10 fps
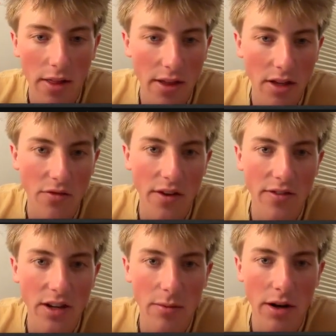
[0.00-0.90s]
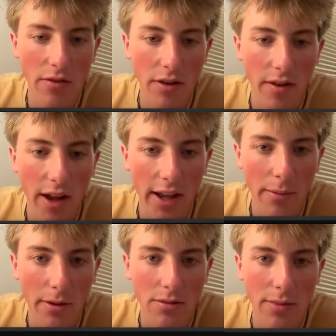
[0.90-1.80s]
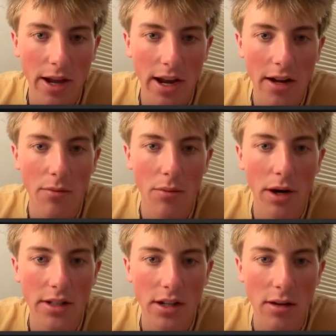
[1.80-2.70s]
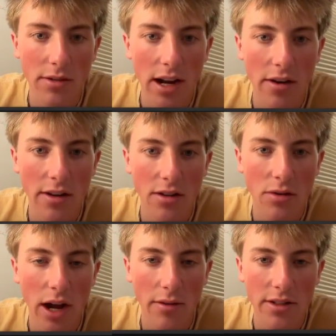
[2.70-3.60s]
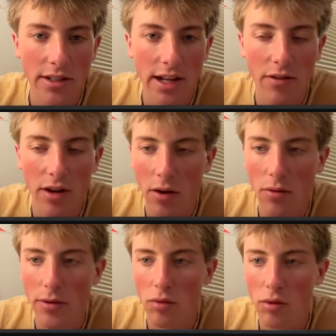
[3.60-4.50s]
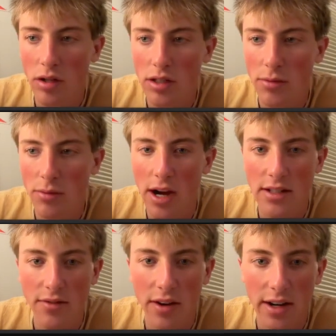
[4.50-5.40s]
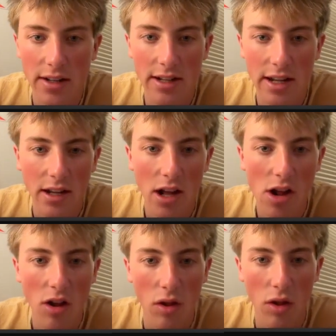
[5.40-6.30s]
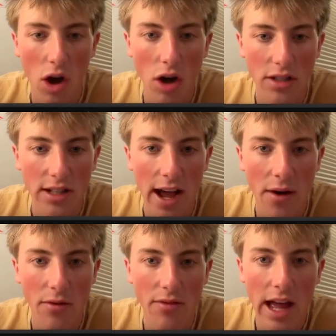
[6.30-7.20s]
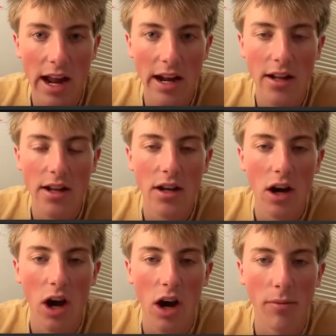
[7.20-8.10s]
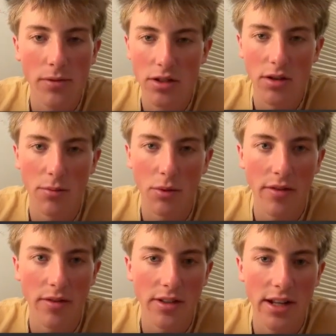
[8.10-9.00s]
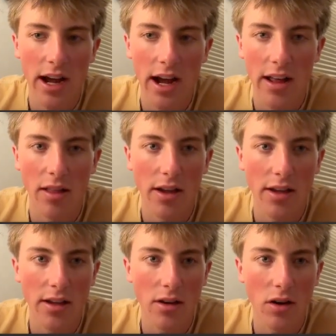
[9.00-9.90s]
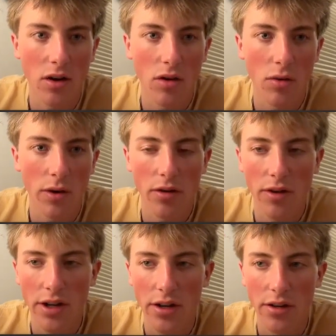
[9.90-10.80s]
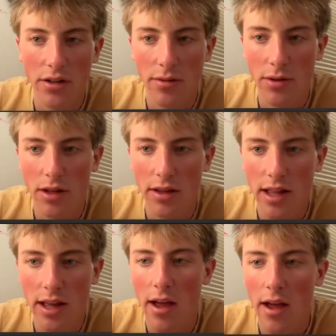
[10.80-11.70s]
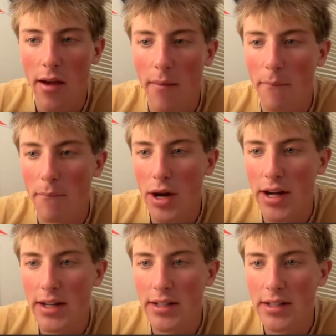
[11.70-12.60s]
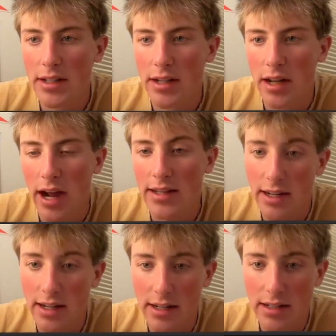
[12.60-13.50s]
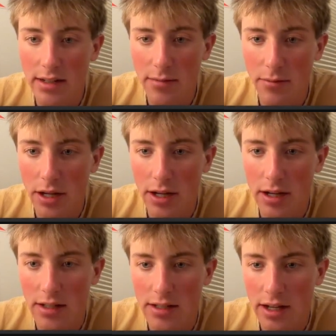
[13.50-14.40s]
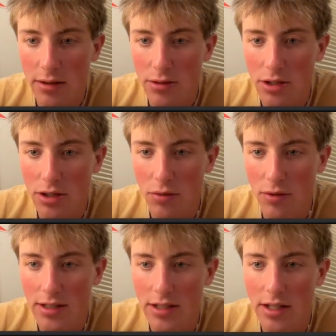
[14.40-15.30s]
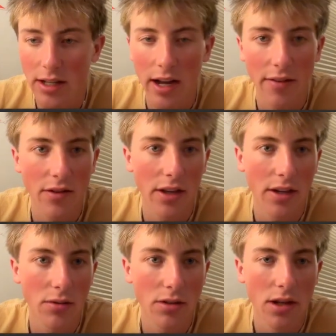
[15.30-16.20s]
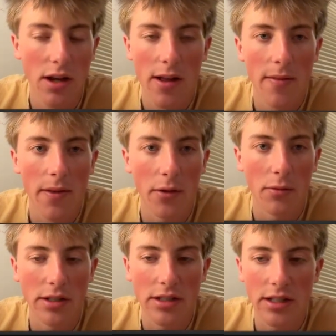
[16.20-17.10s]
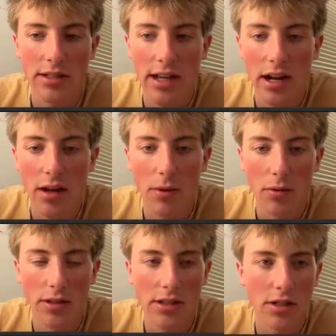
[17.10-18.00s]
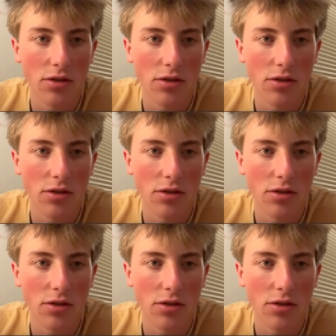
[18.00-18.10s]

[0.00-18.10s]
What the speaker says: this 15-minute fair value gap gets made, price comes down into it. I would be really surprised if I didn't take longs out of that up to some previous day high, like all the way over here or something like that. But I didn't because it was just I feel like it was a risky setup, a risky